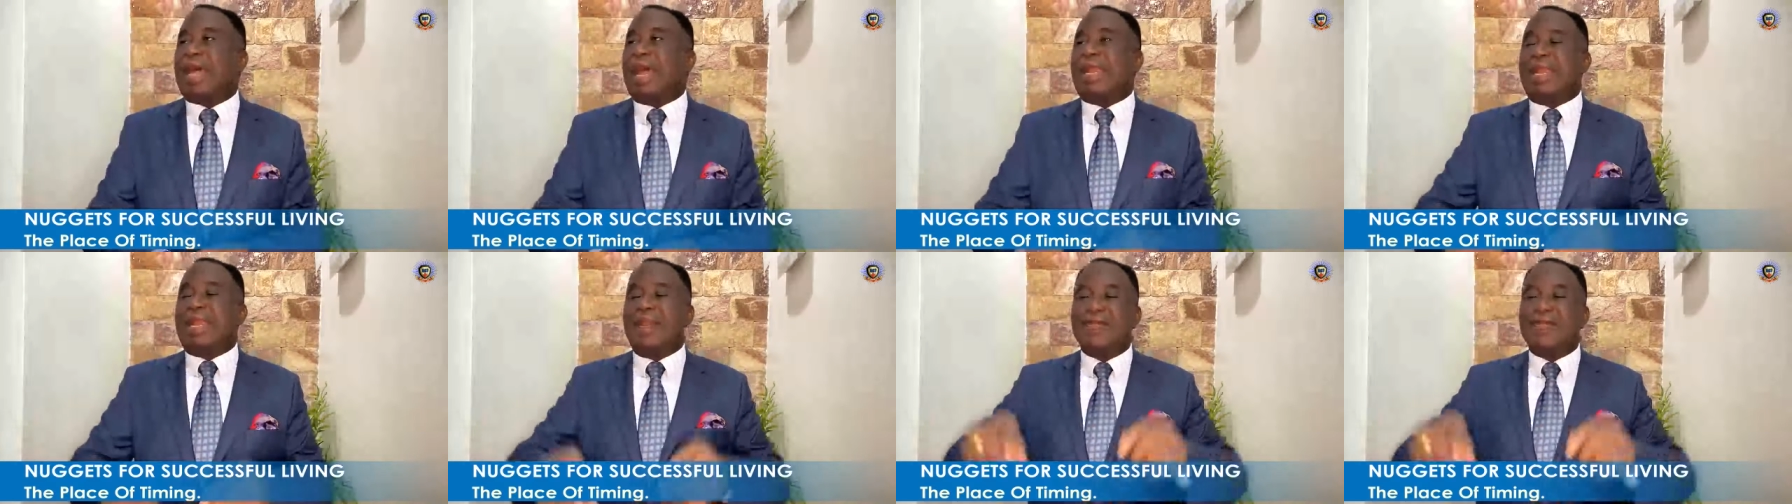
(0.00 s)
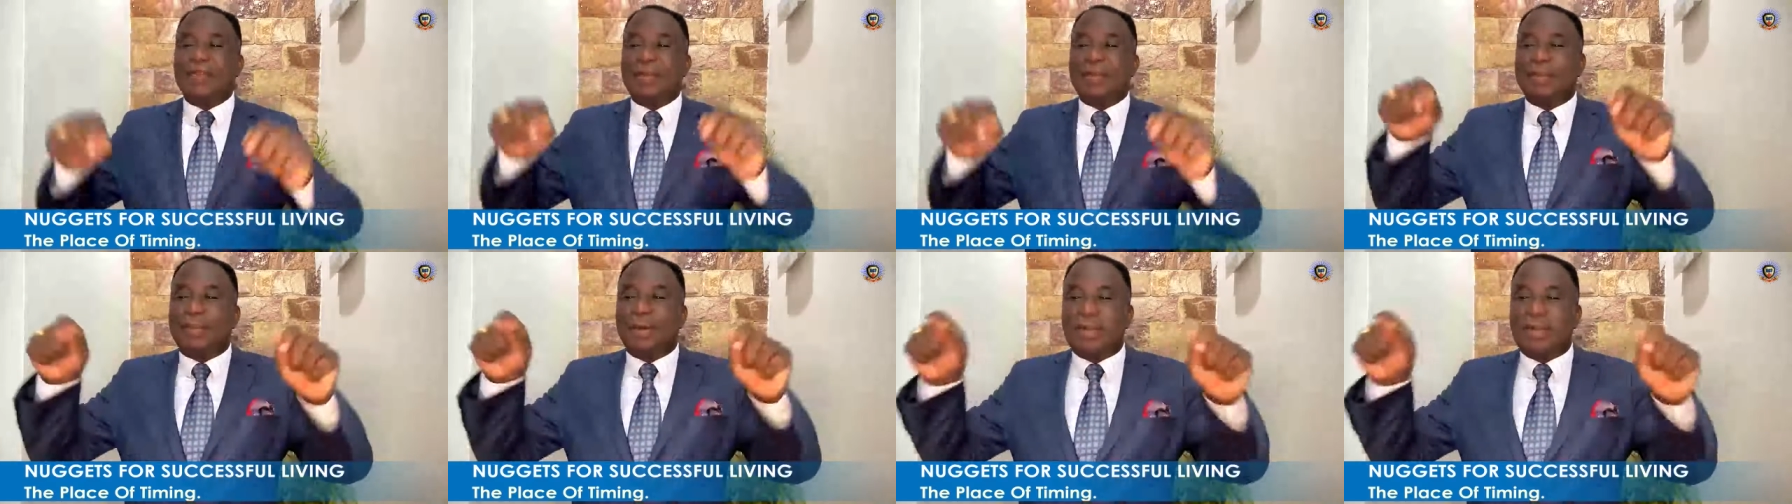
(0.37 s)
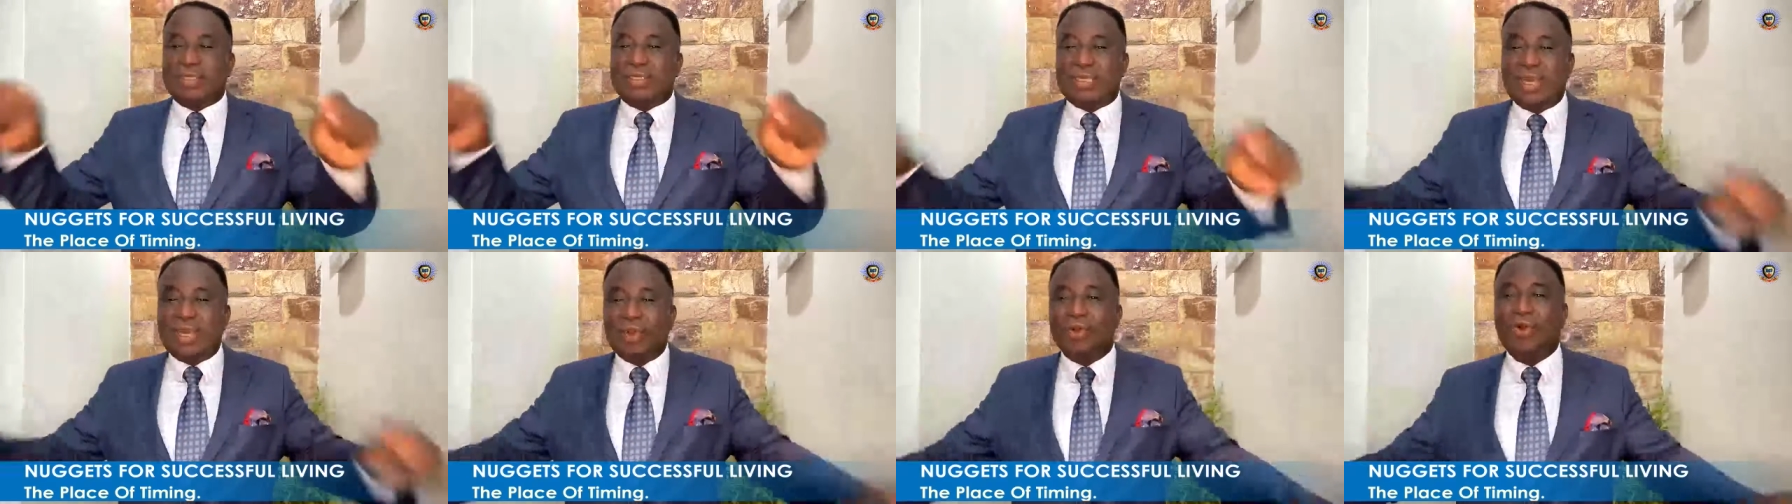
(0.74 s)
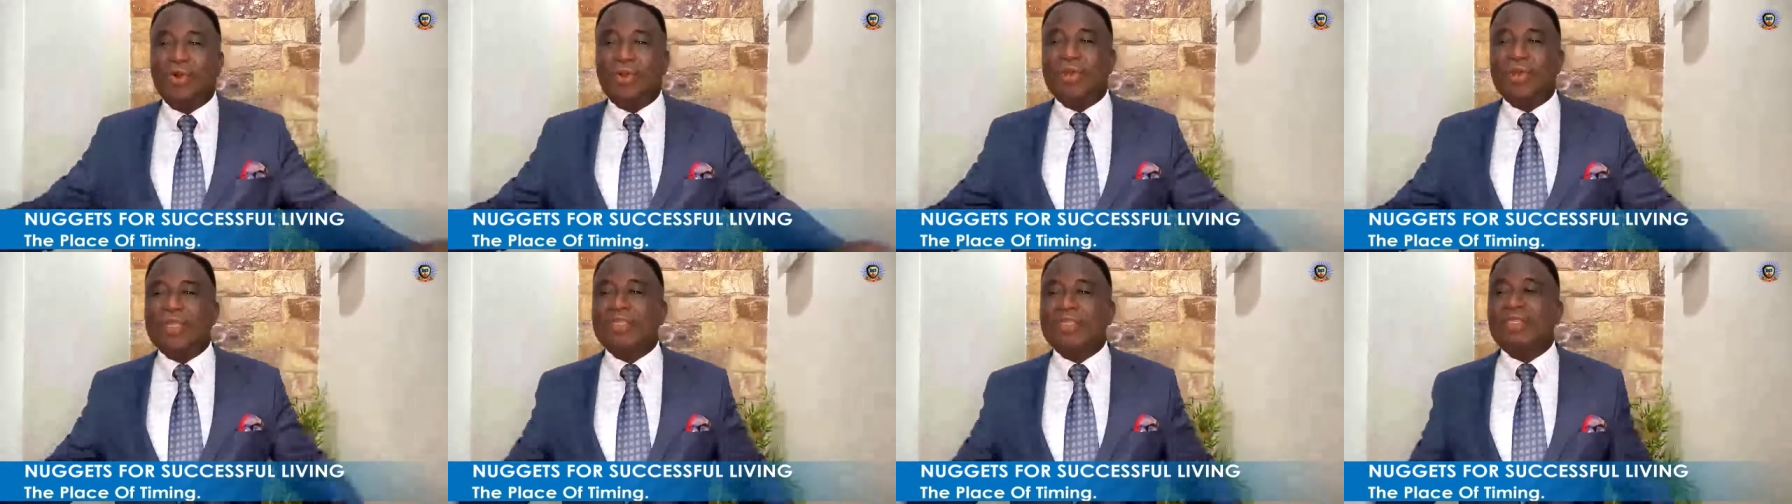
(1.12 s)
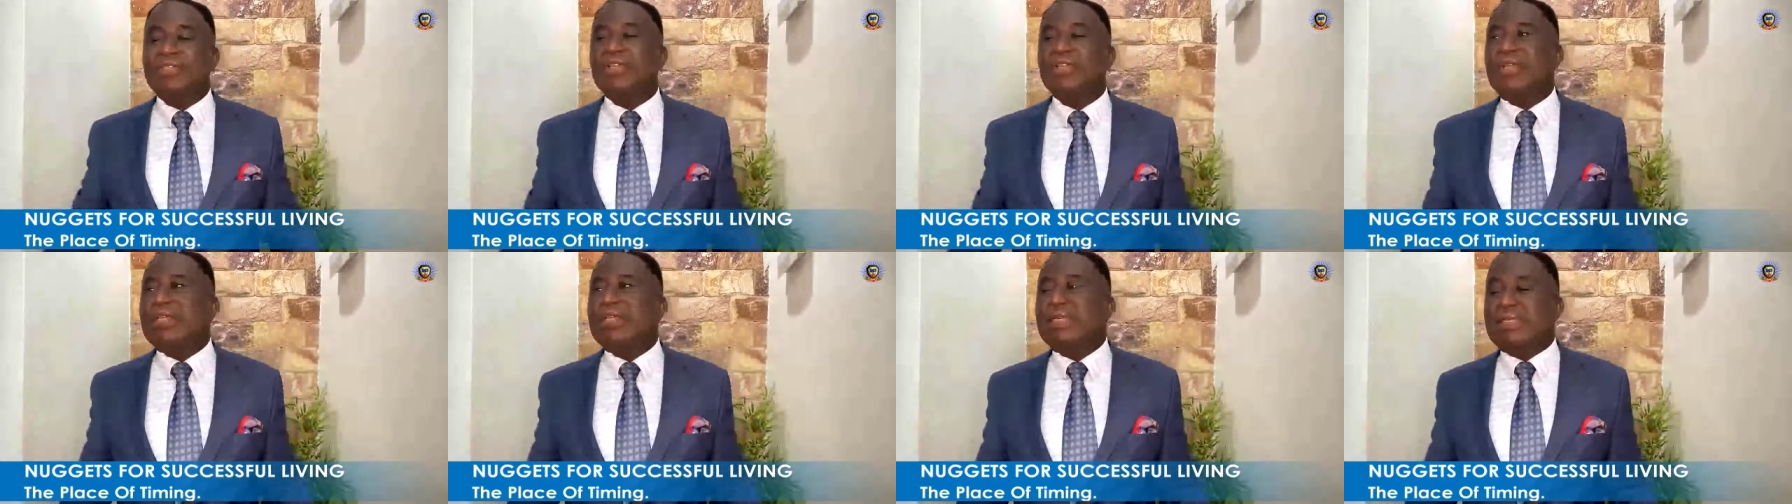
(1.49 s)
and everybody say, no, this
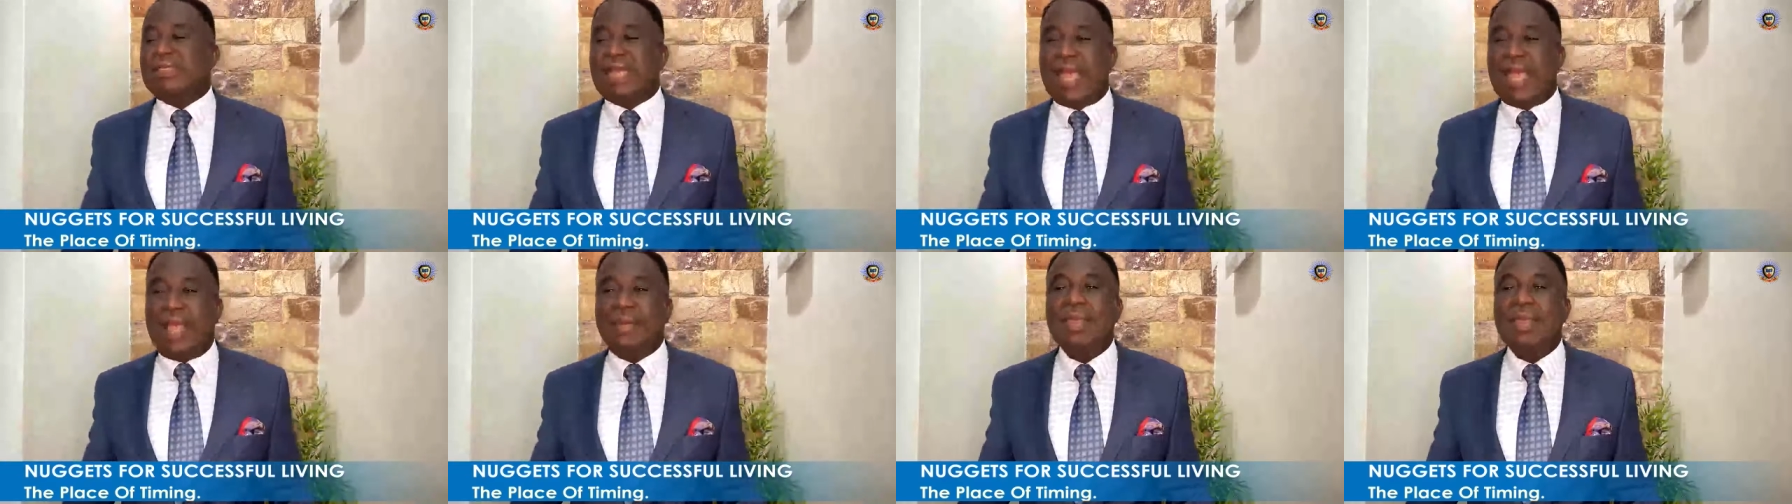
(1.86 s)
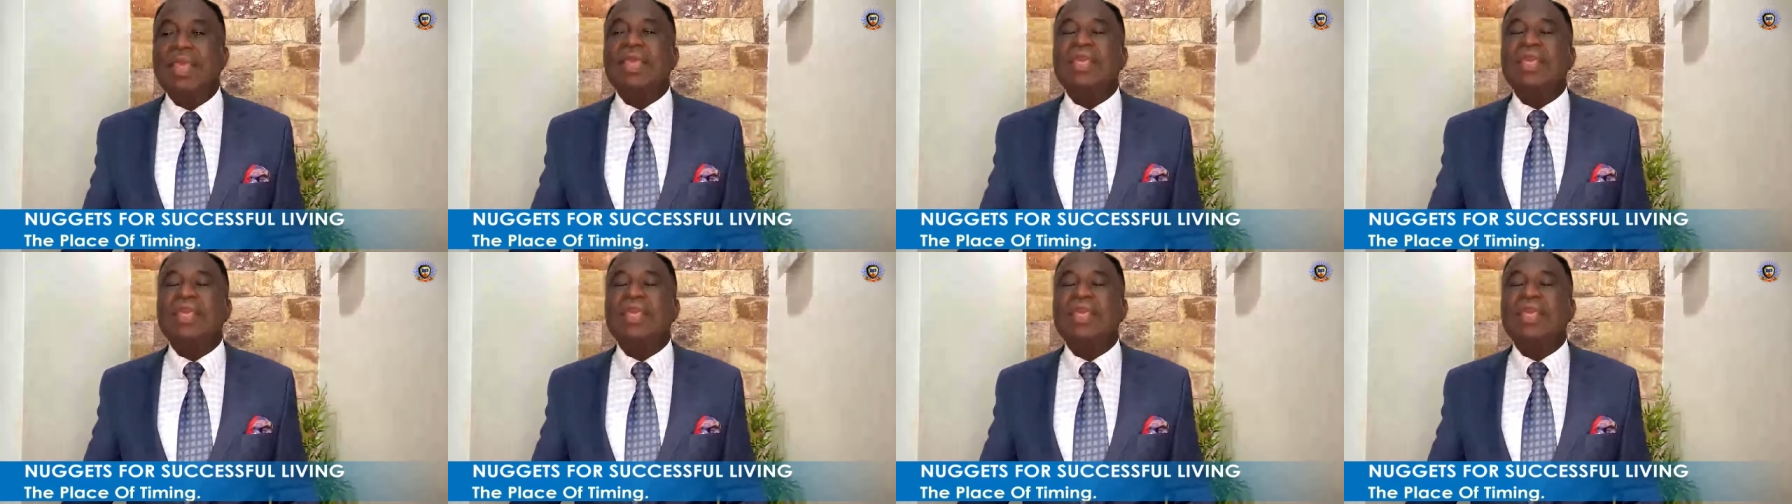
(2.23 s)
is not the time,